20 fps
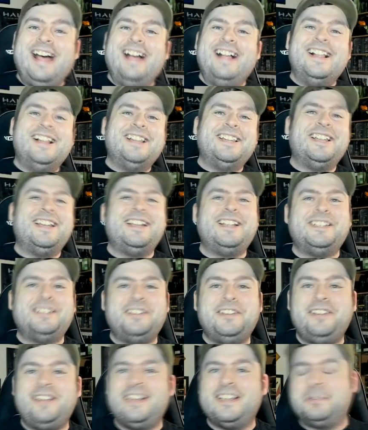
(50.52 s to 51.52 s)
then there's New
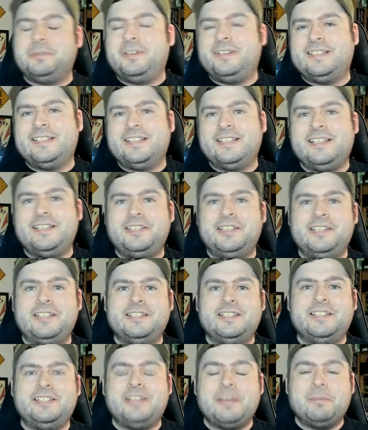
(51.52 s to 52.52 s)
Year's resolutions
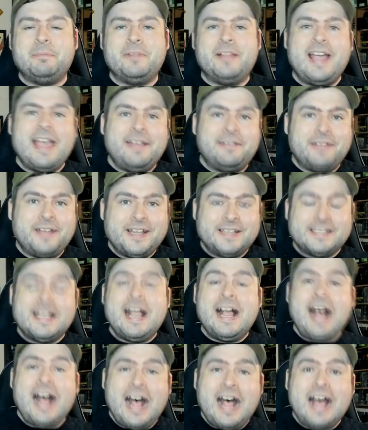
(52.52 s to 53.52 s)
in general. Anyways,
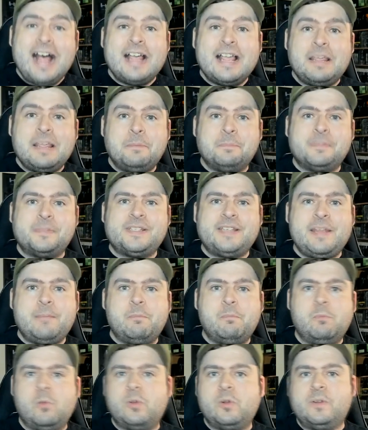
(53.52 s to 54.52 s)
hi, I'm
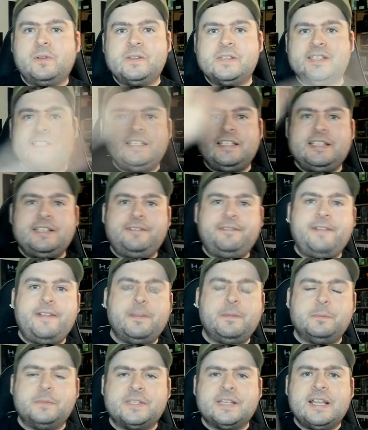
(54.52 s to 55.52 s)
Stephen Book and Steety
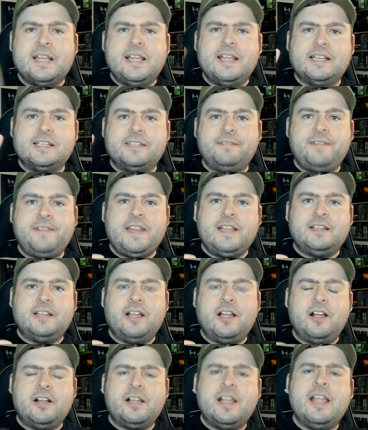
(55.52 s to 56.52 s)
Films. It's a
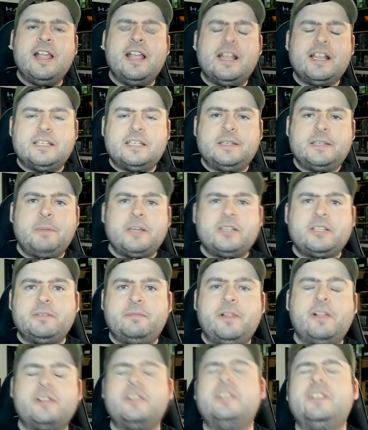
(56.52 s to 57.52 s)
vlog. It's a special
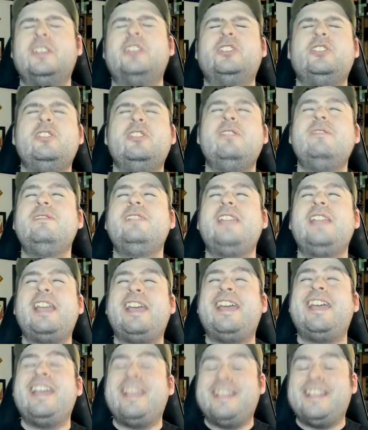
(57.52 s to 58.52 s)
vlog because it's New
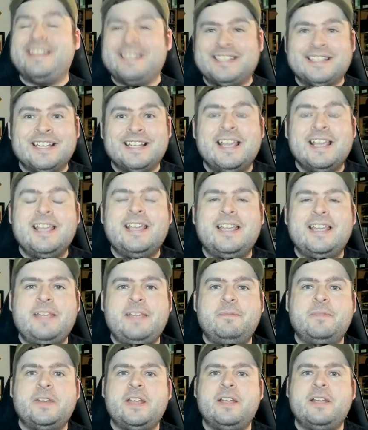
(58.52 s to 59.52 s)
Year's.
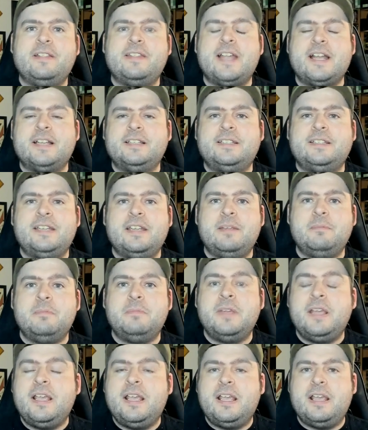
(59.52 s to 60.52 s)
Even though that um,
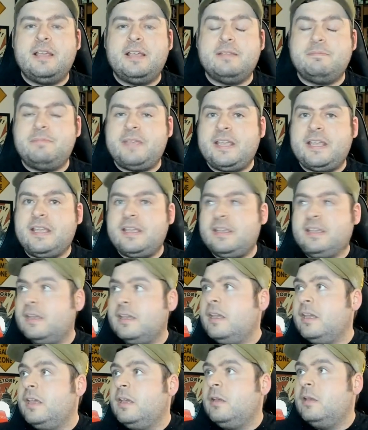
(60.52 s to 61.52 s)
it'll be
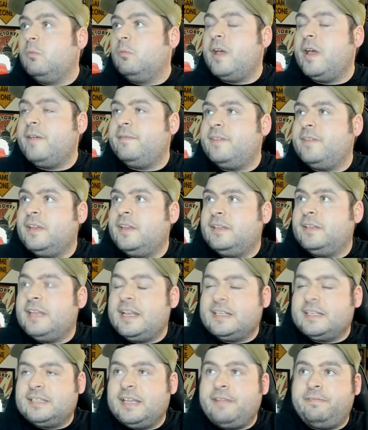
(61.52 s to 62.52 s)
whether
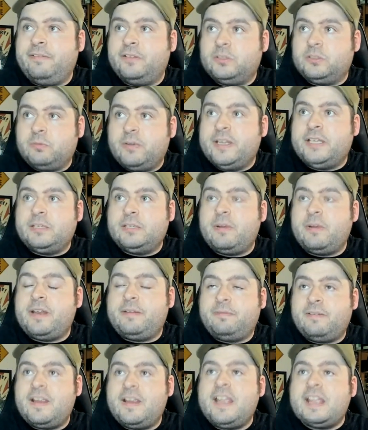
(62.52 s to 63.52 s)
that's left for
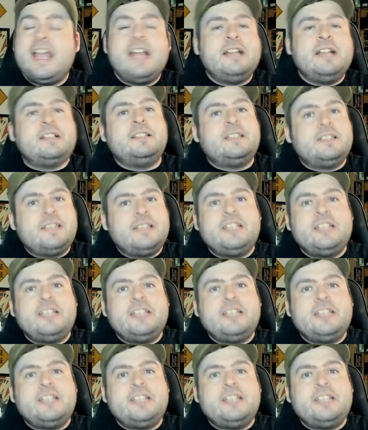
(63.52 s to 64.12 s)
2023 and this